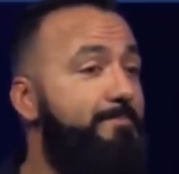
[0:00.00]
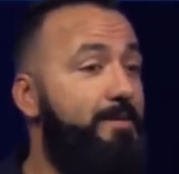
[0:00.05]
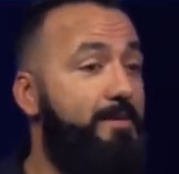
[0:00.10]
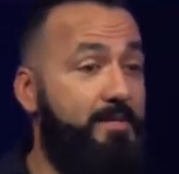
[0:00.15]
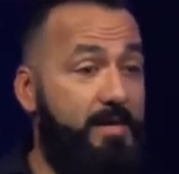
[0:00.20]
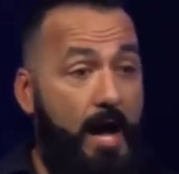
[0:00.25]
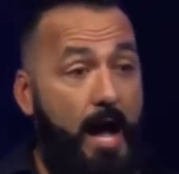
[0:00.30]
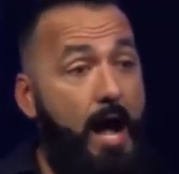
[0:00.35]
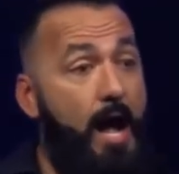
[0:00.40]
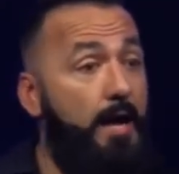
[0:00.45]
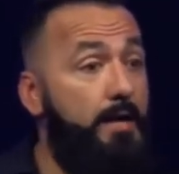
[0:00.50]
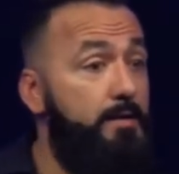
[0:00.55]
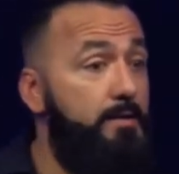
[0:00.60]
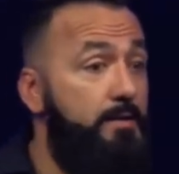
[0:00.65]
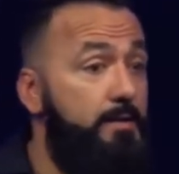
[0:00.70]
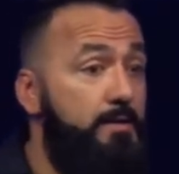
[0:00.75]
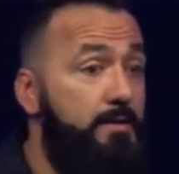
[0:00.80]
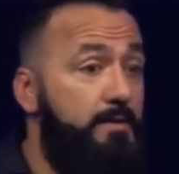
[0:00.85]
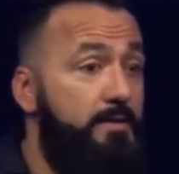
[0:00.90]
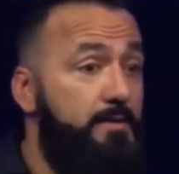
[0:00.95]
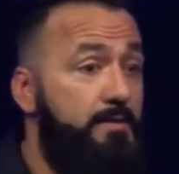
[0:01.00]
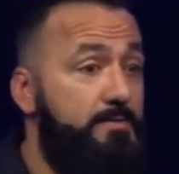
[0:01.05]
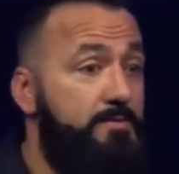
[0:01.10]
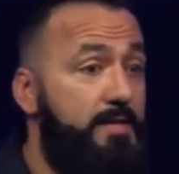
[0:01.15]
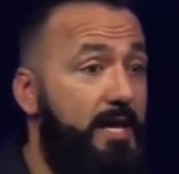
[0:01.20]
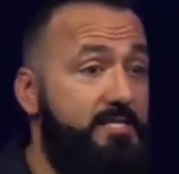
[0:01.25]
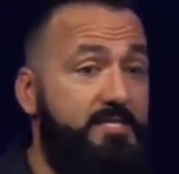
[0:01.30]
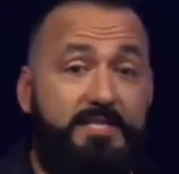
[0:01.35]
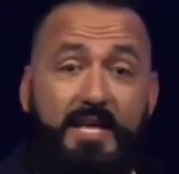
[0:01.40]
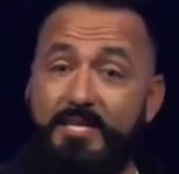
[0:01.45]
God.
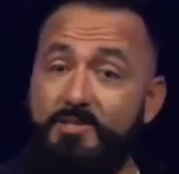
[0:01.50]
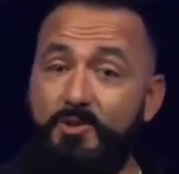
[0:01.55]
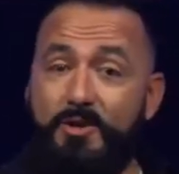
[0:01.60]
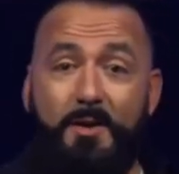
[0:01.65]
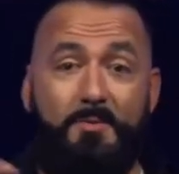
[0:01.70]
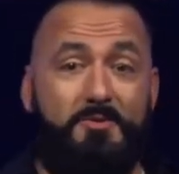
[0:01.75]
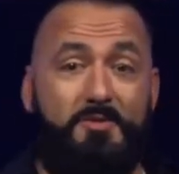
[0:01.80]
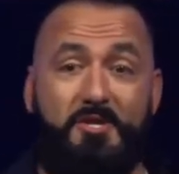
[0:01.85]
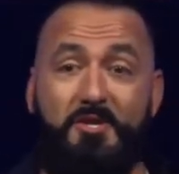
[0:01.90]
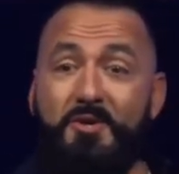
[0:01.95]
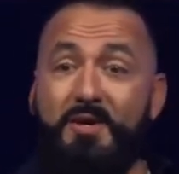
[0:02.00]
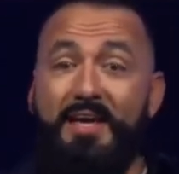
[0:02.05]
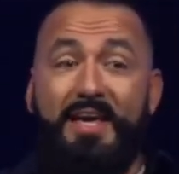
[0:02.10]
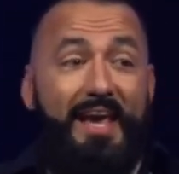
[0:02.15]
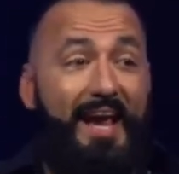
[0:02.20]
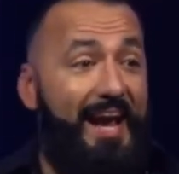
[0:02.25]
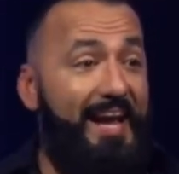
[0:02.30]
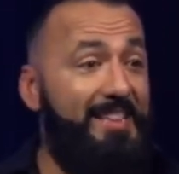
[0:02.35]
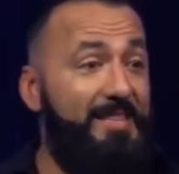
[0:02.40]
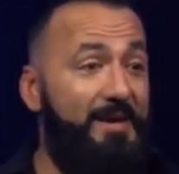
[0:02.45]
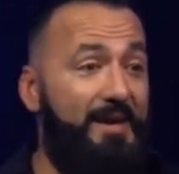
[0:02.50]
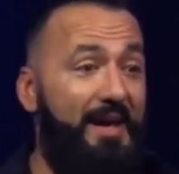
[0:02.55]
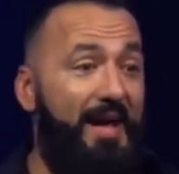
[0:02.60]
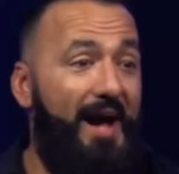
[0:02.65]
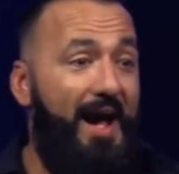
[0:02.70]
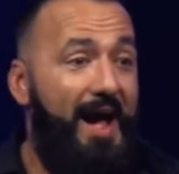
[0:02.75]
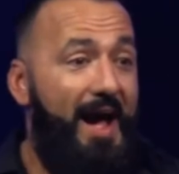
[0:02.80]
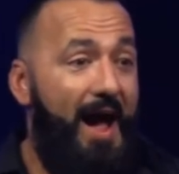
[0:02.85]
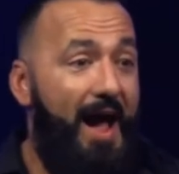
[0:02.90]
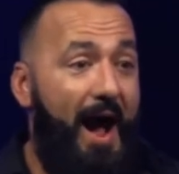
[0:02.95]
That's, that's what I'm gonna do. In the,
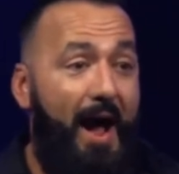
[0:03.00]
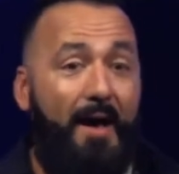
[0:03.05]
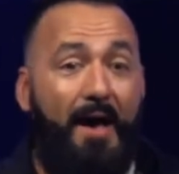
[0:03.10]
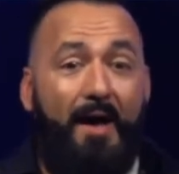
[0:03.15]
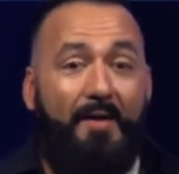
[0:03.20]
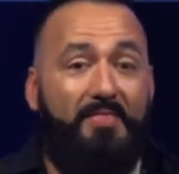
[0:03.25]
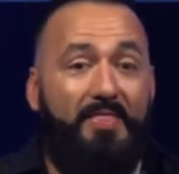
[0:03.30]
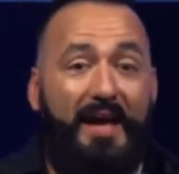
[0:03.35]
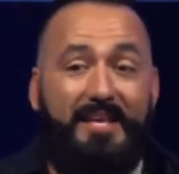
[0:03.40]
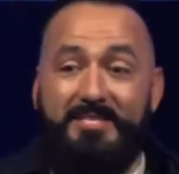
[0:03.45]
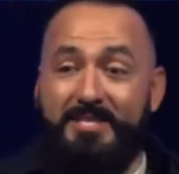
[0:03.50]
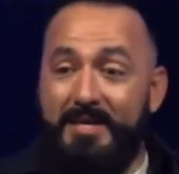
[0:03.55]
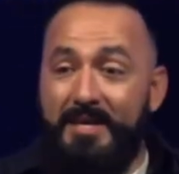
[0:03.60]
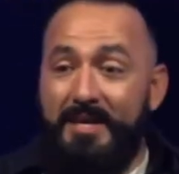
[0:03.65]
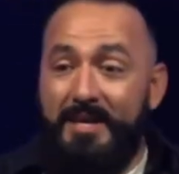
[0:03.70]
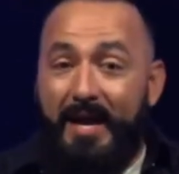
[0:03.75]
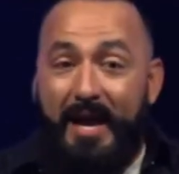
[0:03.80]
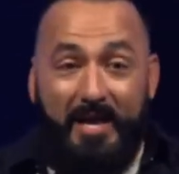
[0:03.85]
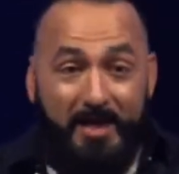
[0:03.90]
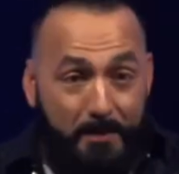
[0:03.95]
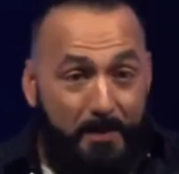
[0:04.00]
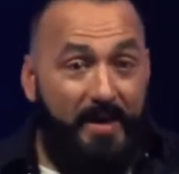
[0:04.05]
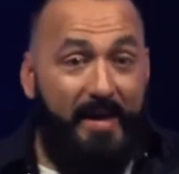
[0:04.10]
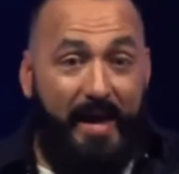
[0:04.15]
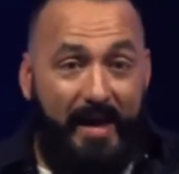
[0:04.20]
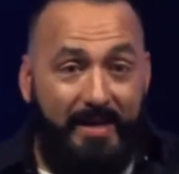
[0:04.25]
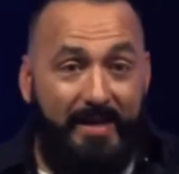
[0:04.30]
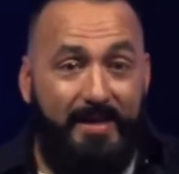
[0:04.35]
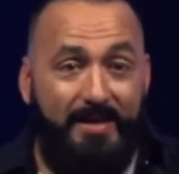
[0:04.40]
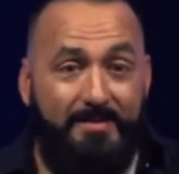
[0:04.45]
I, that's, in the
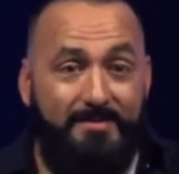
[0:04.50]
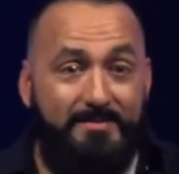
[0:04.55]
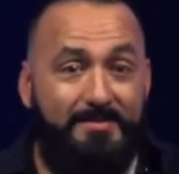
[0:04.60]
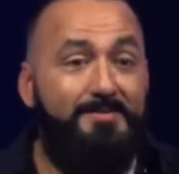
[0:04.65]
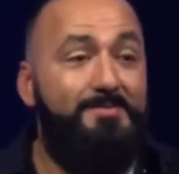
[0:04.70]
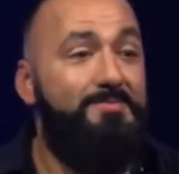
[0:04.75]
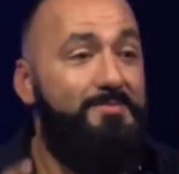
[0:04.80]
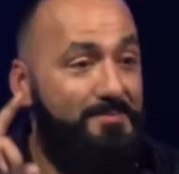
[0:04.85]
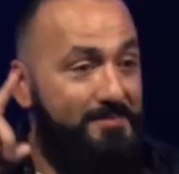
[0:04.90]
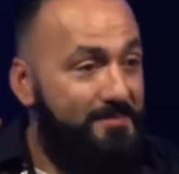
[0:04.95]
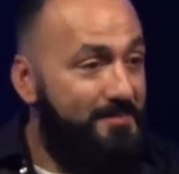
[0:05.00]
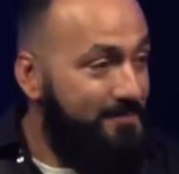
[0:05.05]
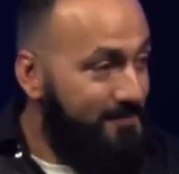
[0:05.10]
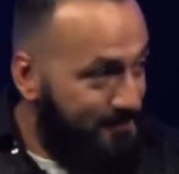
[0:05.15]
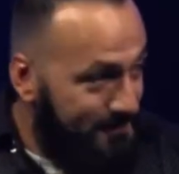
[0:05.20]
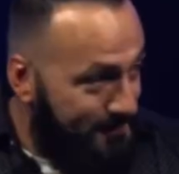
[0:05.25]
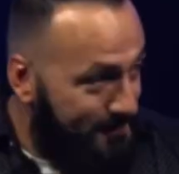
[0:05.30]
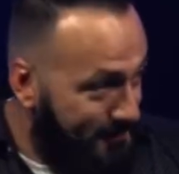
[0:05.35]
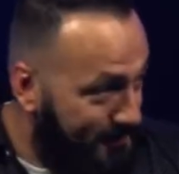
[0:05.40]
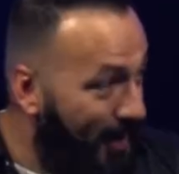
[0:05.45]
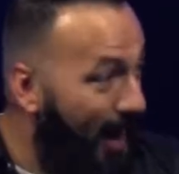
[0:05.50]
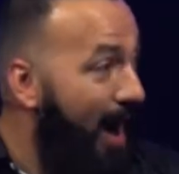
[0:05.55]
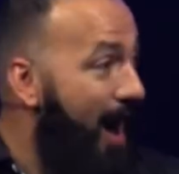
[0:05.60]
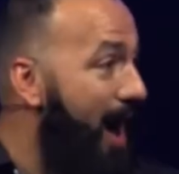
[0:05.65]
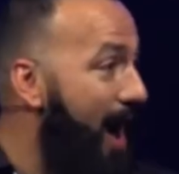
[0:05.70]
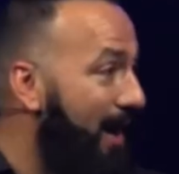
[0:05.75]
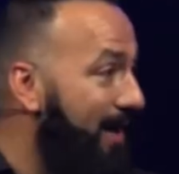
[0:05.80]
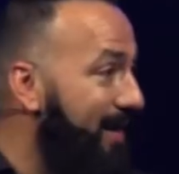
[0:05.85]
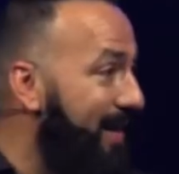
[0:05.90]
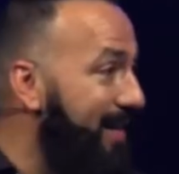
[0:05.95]
beginning, God.